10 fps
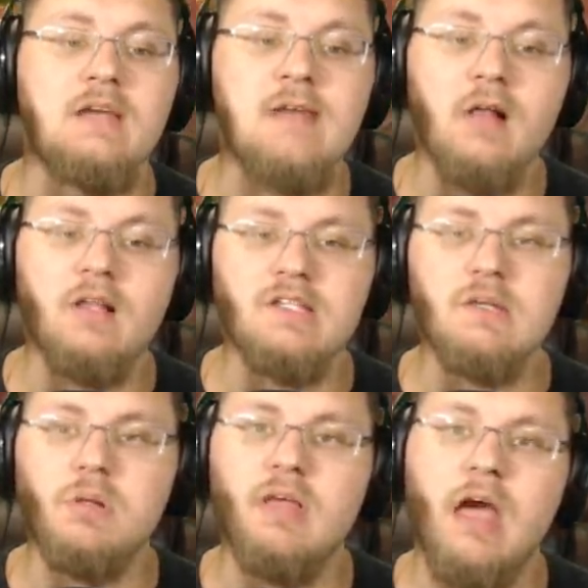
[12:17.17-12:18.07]
Now let's
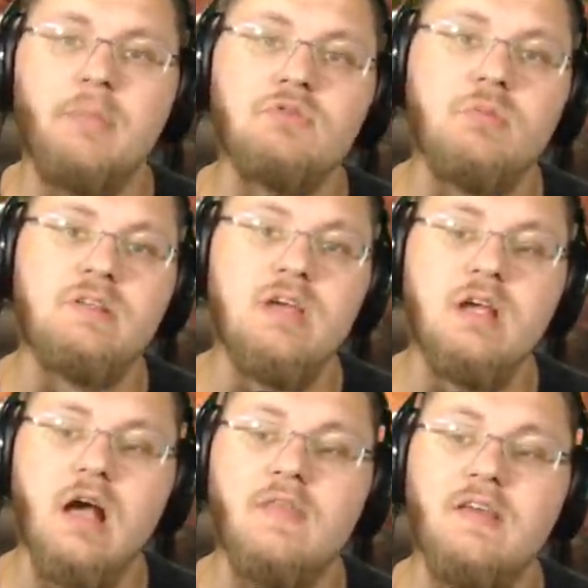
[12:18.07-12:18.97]
see what happens when we
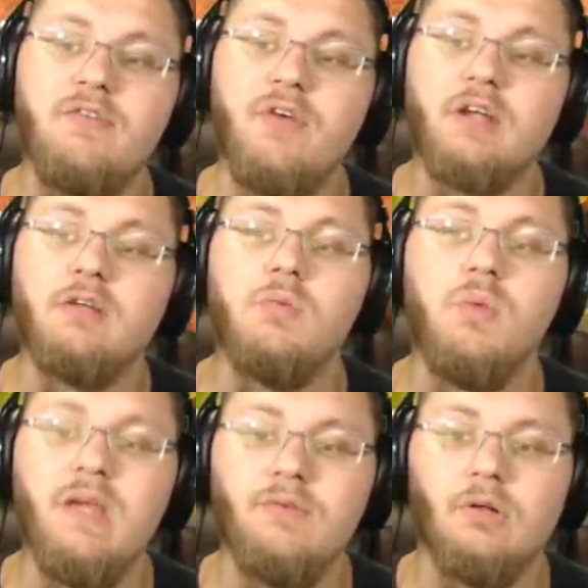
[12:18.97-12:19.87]
take on the infected
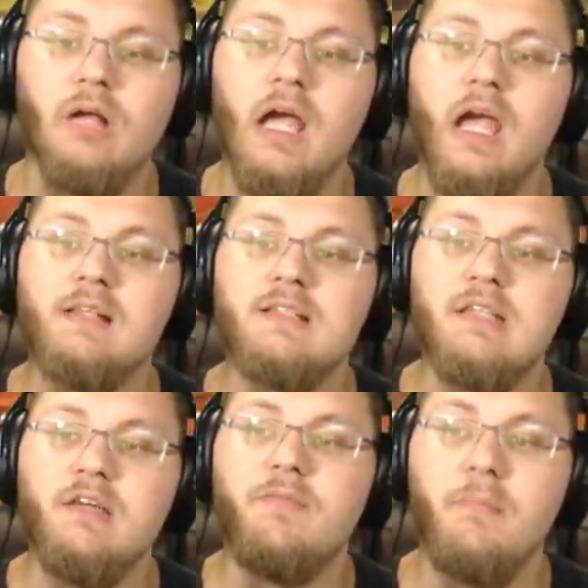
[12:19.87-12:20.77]
Weevil and
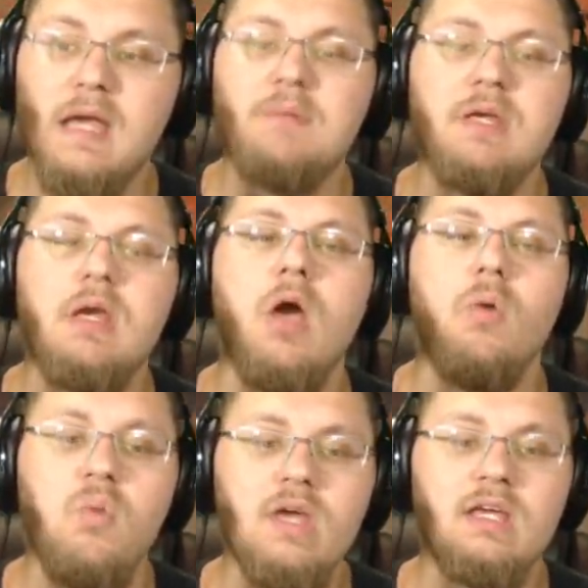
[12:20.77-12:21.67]
see if maybe
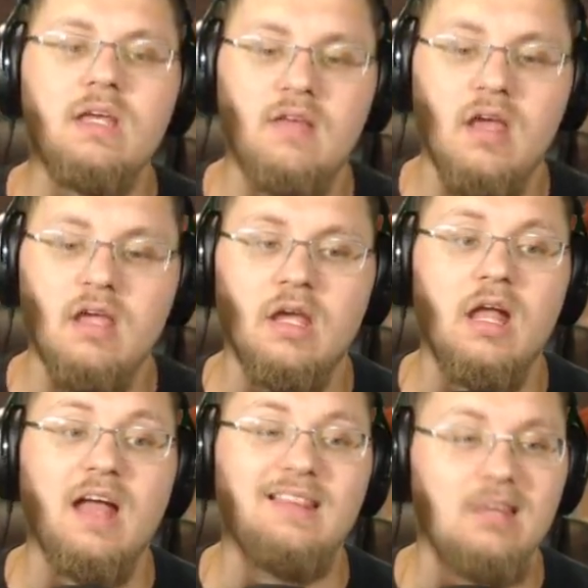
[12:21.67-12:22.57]
we can take
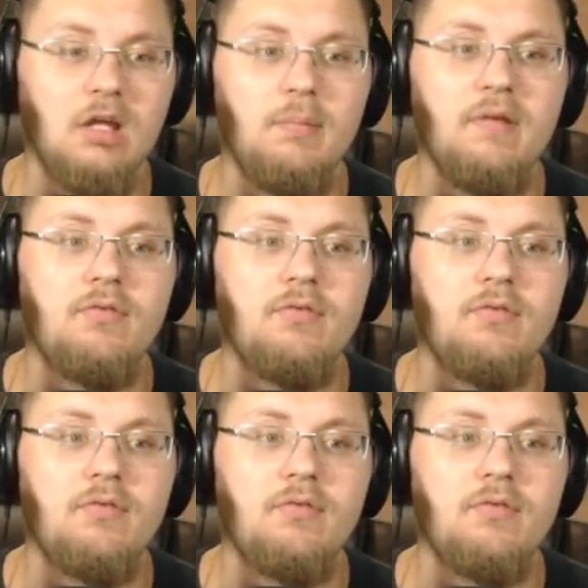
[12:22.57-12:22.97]
it a little bit